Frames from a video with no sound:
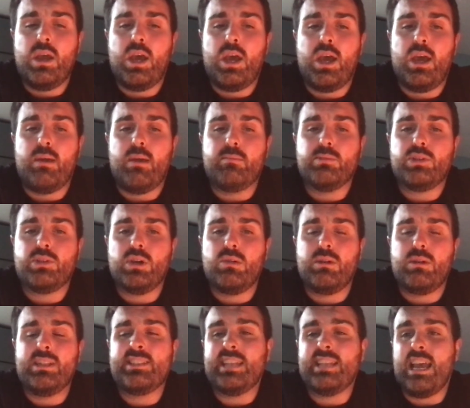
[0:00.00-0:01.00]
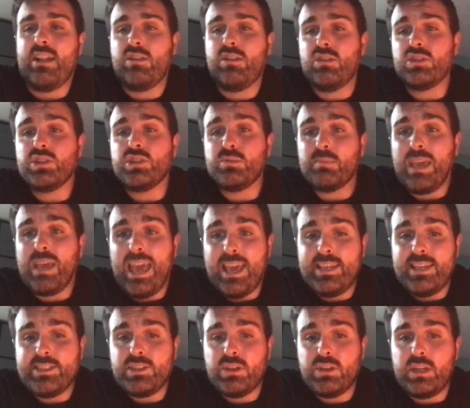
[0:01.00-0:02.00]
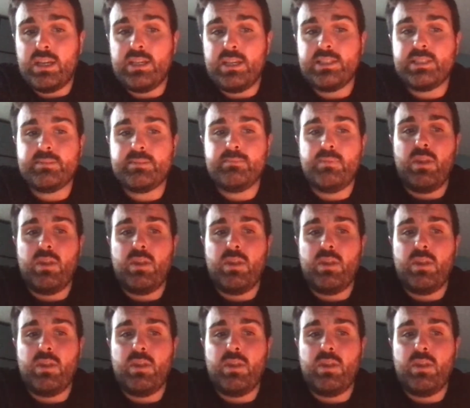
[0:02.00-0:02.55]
So instead there's some case studies